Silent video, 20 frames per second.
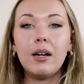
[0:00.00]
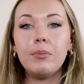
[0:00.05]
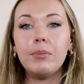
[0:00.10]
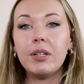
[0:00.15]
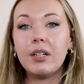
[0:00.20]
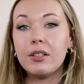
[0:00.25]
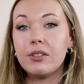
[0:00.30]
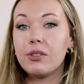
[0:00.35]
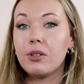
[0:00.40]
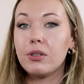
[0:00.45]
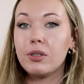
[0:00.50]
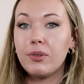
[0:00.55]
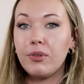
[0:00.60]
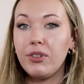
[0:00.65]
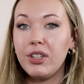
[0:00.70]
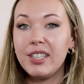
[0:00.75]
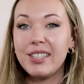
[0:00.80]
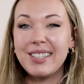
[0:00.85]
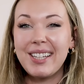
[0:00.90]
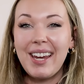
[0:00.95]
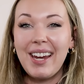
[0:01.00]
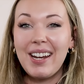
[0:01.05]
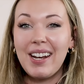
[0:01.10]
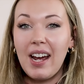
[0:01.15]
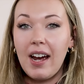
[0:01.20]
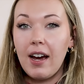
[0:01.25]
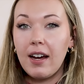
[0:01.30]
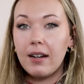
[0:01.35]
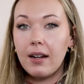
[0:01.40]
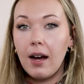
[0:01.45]
because those fees can
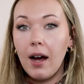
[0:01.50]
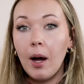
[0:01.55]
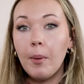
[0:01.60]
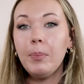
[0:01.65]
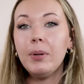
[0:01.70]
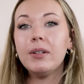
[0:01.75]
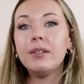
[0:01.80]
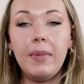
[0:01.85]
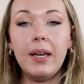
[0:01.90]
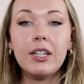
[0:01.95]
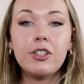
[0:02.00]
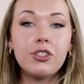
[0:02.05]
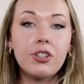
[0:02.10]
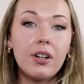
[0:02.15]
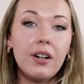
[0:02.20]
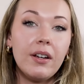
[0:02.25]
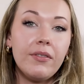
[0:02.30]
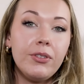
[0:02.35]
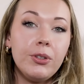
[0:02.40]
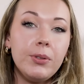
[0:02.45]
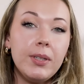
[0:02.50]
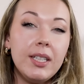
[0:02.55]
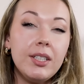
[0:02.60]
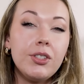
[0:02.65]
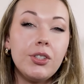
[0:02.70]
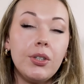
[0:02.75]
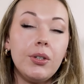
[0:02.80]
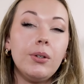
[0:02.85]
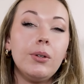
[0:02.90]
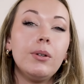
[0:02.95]
add up. Make sure, if you need
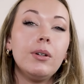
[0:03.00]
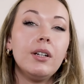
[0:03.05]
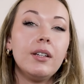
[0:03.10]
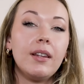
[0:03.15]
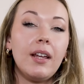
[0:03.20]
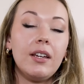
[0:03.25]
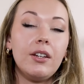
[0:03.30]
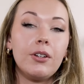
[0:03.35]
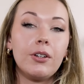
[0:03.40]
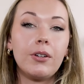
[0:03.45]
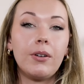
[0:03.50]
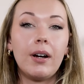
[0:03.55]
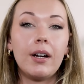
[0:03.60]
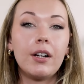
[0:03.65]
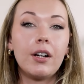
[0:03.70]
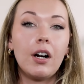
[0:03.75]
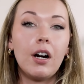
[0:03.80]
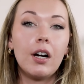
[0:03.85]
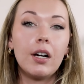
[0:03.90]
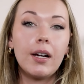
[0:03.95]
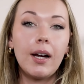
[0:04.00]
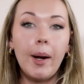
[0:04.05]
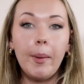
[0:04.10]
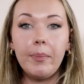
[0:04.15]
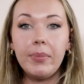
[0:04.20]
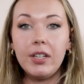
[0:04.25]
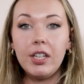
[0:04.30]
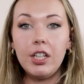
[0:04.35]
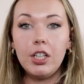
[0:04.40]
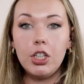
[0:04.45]
to, that your credit card
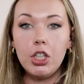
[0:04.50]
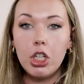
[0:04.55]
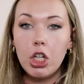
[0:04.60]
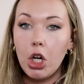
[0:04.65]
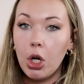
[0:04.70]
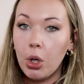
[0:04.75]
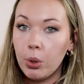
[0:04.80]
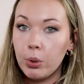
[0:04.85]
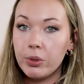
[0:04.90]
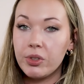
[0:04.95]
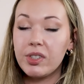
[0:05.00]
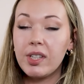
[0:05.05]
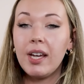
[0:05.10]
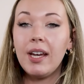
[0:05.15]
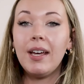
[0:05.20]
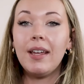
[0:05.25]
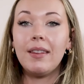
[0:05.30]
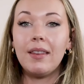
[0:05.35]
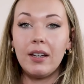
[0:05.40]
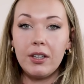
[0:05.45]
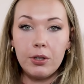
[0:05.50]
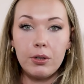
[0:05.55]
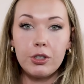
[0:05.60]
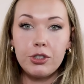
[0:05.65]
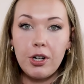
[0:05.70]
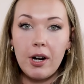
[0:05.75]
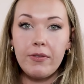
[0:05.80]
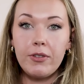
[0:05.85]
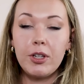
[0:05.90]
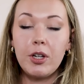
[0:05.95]
company knows that you're
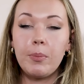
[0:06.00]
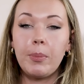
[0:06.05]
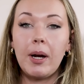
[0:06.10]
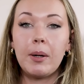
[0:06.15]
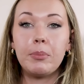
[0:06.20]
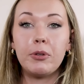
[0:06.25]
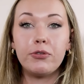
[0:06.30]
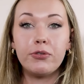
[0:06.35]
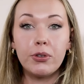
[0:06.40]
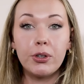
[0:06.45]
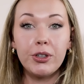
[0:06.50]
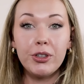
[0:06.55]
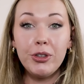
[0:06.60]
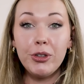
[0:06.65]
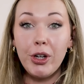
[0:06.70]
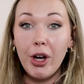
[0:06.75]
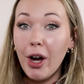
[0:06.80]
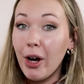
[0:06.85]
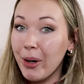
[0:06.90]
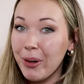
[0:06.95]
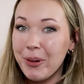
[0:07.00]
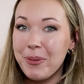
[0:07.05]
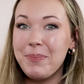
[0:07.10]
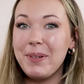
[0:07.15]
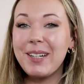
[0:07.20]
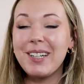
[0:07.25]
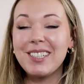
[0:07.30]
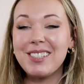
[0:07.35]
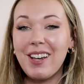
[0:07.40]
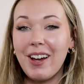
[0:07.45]
traveling abroad before you go,
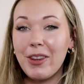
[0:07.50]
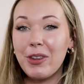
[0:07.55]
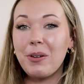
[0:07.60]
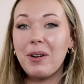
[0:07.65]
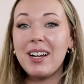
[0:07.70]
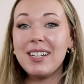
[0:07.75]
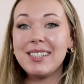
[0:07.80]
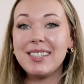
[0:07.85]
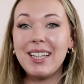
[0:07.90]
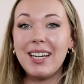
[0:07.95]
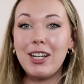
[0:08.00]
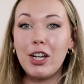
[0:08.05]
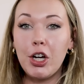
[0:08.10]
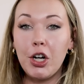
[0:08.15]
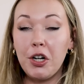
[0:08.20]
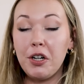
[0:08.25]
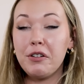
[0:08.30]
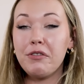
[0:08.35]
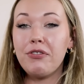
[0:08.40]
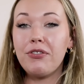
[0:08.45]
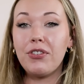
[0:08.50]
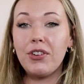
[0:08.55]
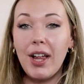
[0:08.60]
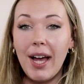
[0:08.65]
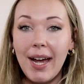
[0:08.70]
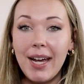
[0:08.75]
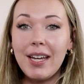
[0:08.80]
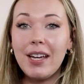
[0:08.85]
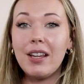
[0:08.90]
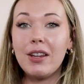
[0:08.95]
because otherwise they could
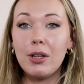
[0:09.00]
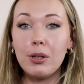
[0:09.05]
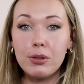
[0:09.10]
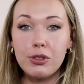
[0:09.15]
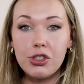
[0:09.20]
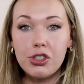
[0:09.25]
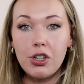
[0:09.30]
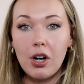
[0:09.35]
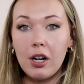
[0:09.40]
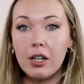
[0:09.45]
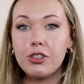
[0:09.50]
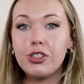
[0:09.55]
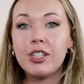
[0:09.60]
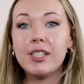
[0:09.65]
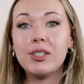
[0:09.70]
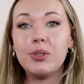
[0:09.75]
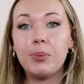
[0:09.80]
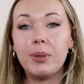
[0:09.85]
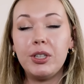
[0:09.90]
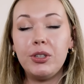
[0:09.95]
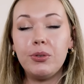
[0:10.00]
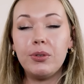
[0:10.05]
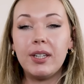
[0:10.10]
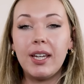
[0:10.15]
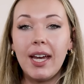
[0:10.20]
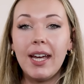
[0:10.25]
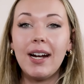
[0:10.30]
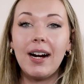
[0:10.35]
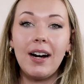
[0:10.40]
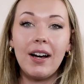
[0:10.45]
flag those charges when you
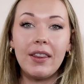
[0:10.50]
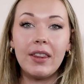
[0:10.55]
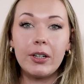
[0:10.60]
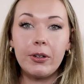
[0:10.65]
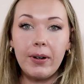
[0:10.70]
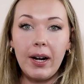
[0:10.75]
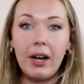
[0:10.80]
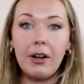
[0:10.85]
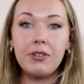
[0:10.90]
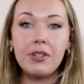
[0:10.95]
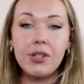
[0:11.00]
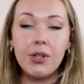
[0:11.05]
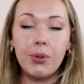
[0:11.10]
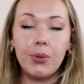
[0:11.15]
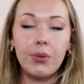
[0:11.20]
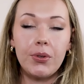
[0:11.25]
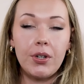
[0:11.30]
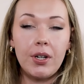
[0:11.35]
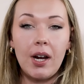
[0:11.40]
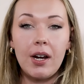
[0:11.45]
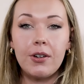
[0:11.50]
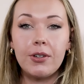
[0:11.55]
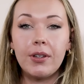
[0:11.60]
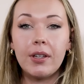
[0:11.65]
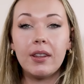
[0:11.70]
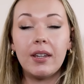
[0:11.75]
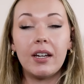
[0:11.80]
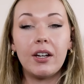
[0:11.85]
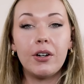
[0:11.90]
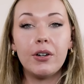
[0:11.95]
get on the ground in Northern
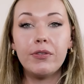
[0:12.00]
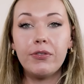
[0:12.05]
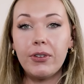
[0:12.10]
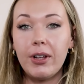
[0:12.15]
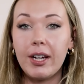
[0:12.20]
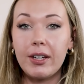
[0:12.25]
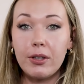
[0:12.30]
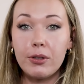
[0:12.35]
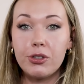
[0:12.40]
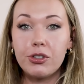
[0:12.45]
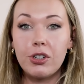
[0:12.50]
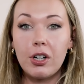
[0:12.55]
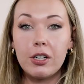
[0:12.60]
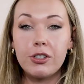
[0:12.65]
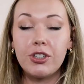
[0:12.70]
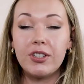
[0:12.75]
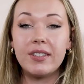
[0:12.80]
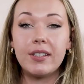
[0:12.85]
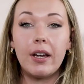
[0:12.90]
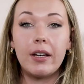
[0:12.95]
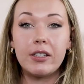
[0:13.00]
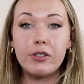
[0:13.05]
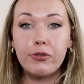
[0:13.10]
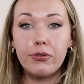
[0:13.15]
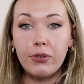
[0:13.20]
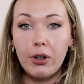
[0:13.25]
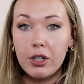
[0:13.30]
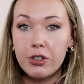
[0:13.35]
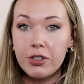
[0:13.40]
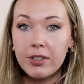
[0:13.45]
Ireland. They could flag those charges as
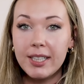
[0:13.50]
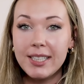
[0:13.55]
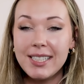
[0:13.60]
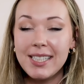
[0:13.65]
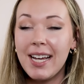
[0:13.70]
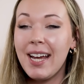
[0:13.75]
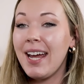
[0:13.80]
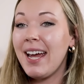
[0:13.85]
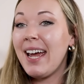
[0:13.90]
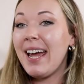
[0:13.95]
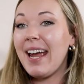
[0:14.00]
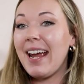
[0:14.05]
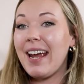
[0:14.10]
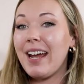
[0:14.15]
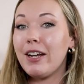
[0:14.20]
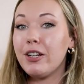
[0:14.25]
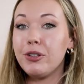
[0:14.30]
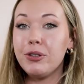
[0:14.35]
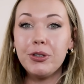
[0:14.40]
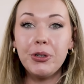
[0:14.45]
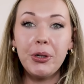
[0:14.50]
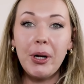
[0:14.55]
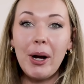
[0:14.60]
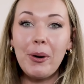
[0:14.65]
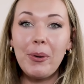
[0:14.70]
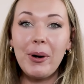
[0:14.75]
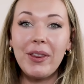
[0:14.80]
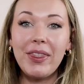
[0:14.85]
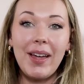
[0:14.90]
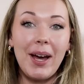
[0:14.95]
fraudulent, and you do
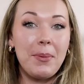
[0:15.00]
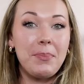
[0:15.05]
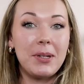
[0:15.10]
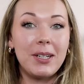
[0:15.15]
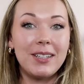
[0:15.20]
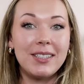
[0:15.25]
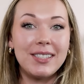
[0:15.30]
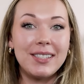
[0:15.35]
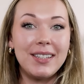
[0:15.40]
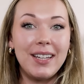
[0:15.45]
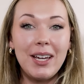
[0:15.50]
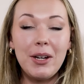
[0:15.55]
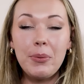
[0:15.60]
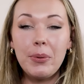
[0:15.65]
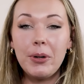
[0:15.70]
not want that, because they